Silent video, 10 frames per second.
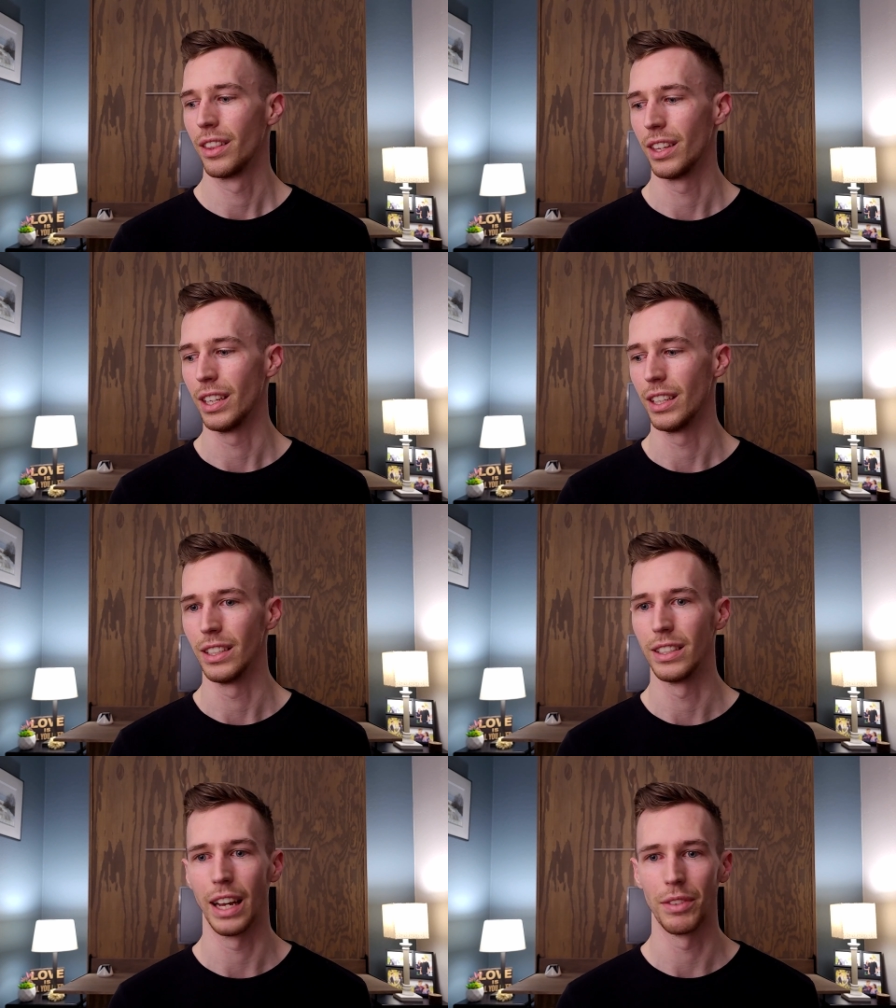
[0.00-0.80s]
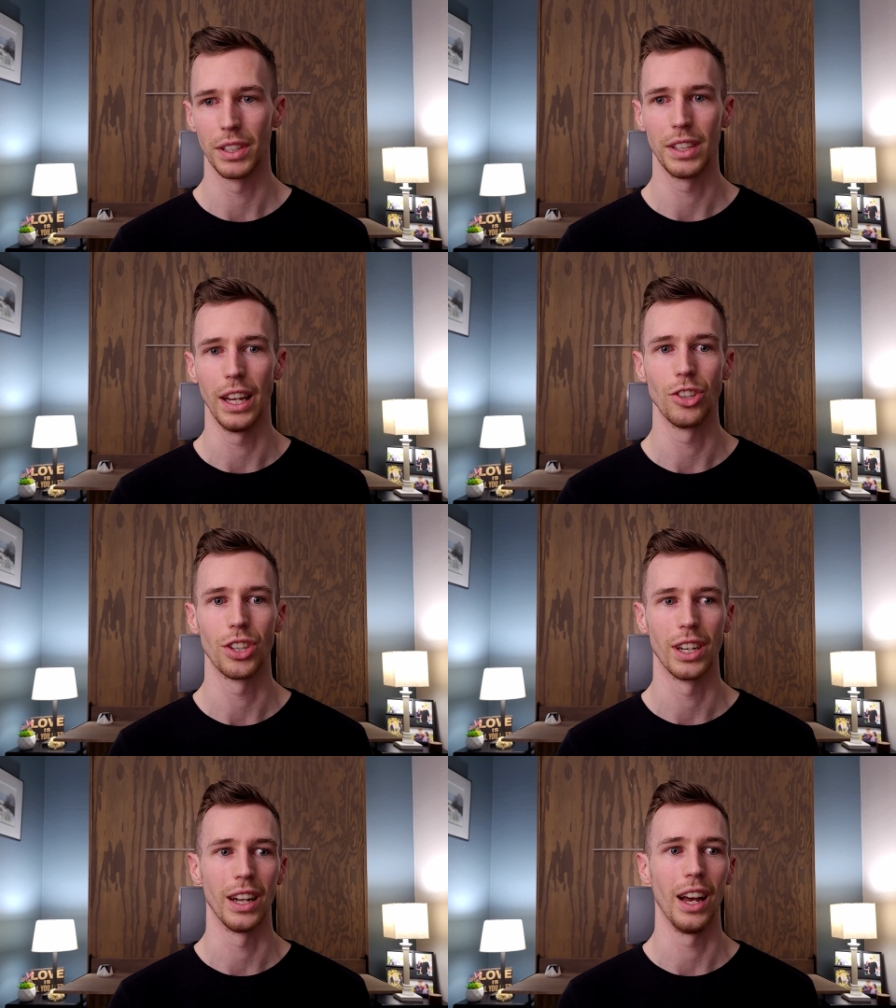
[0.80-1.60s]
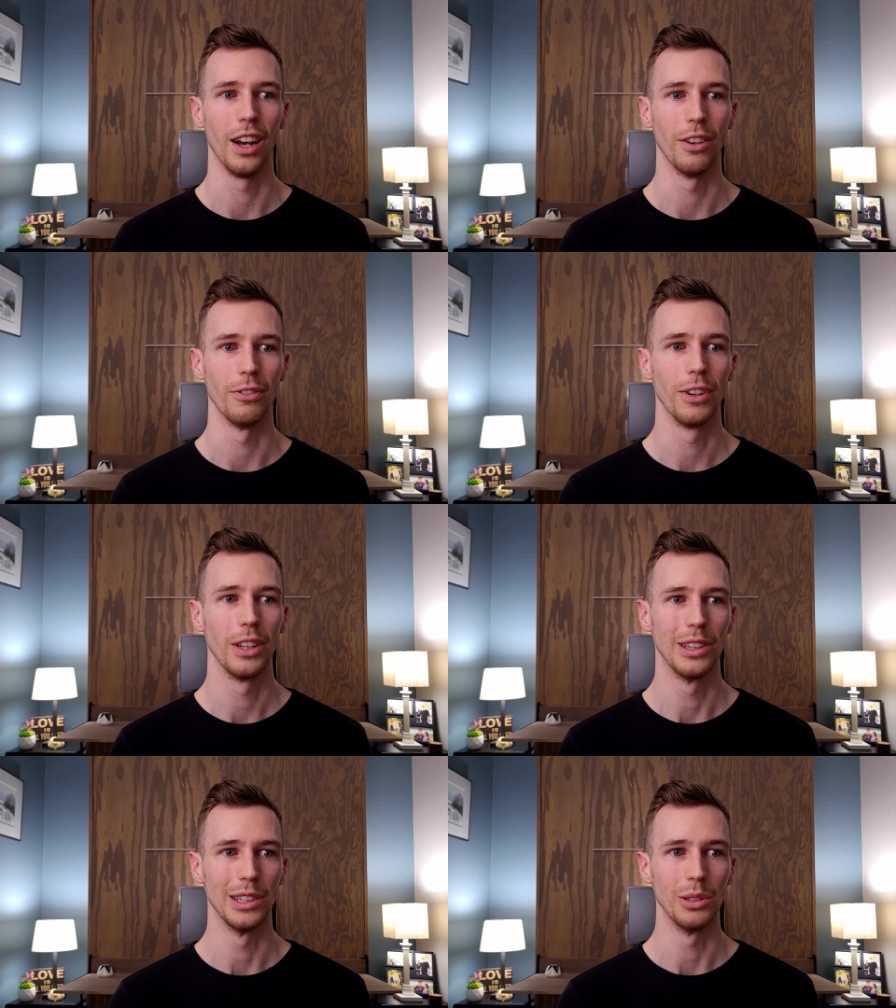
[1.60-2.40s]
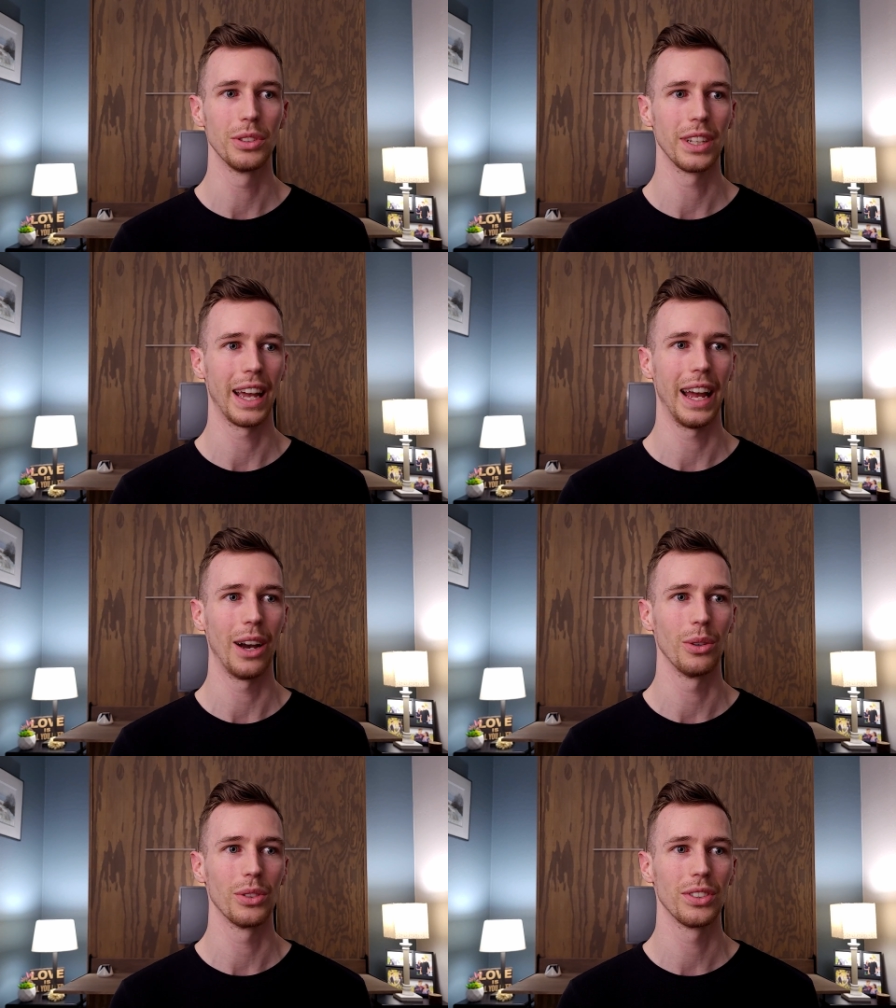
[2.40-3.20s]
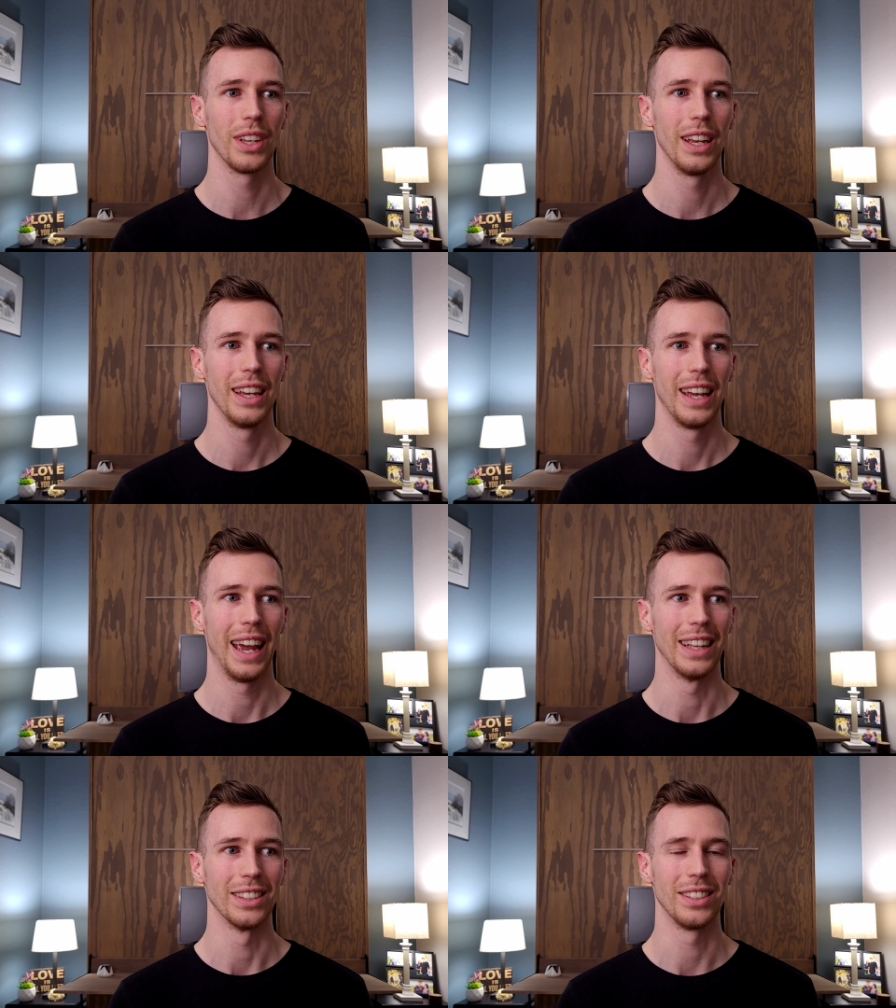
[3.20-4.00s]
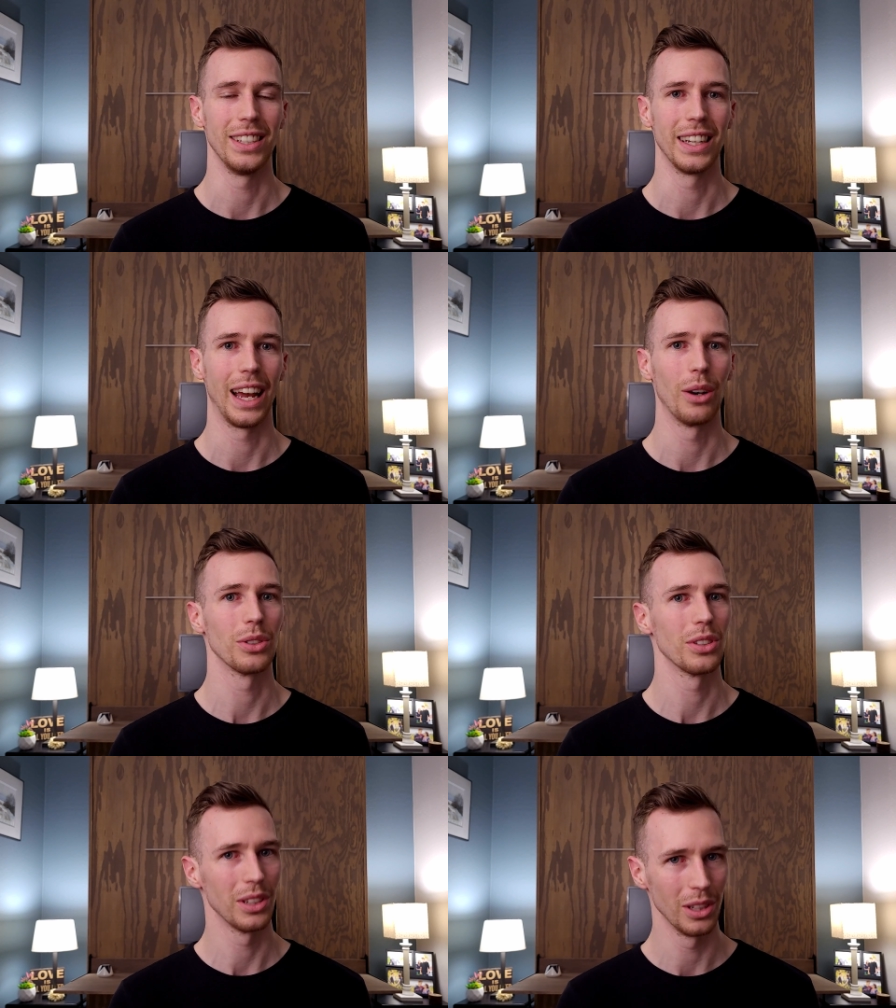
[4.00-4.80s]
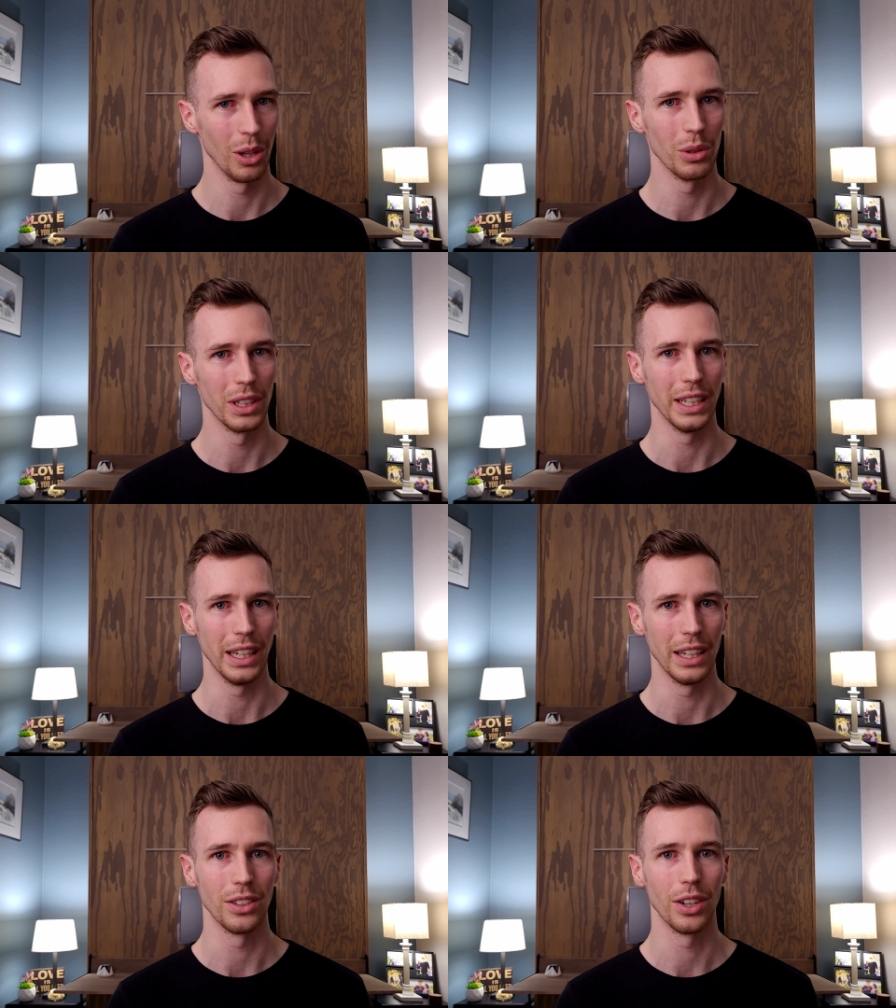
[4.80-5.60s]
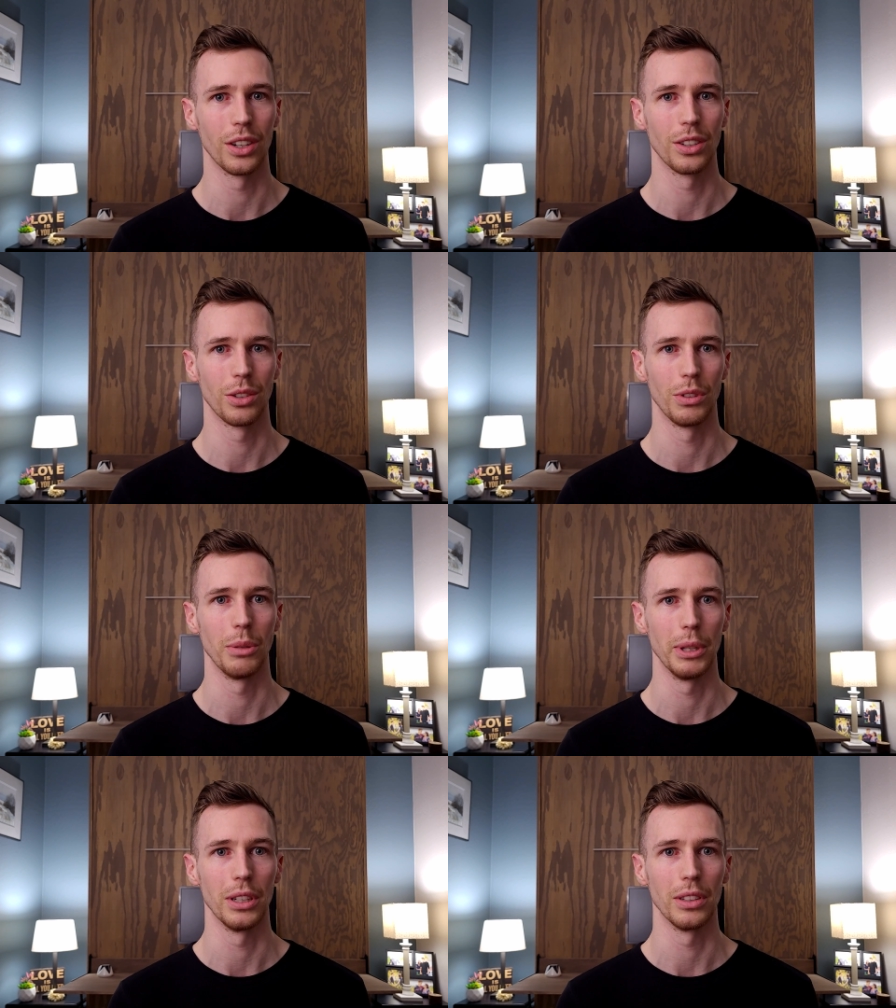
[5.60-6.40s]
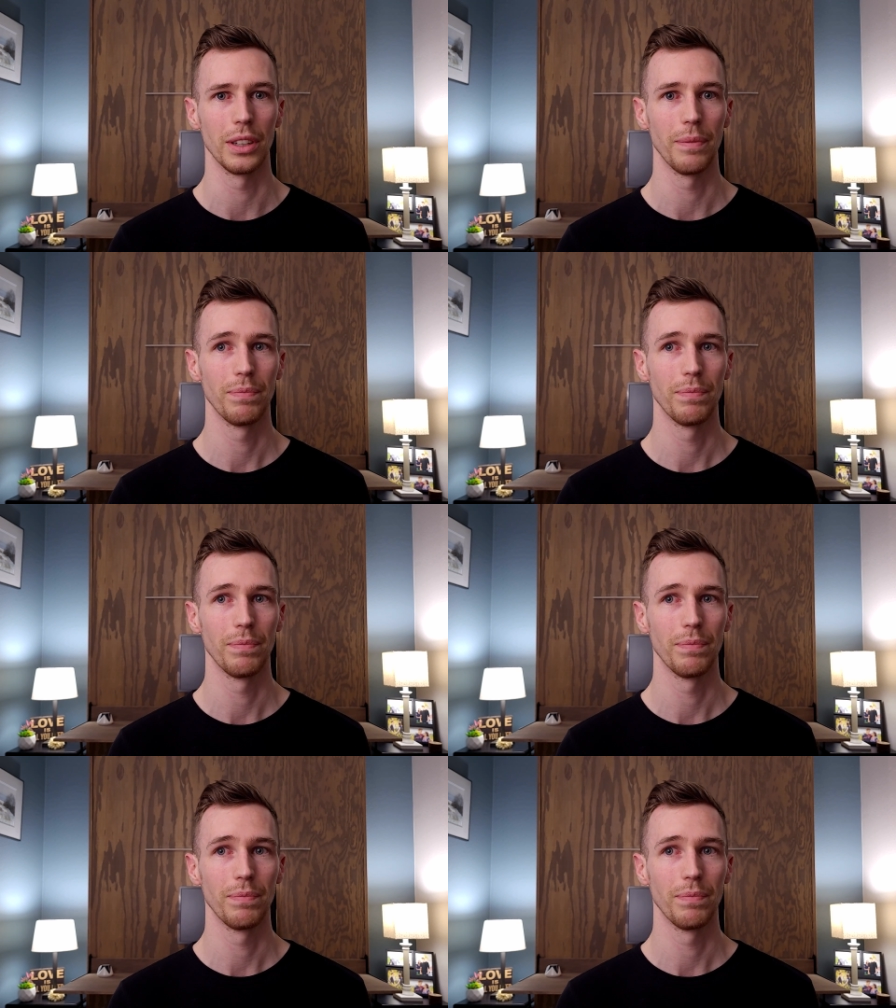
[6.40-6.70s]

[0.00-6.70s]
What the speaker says: the devastation of losing a house and seeing how slowly it took to rebuild.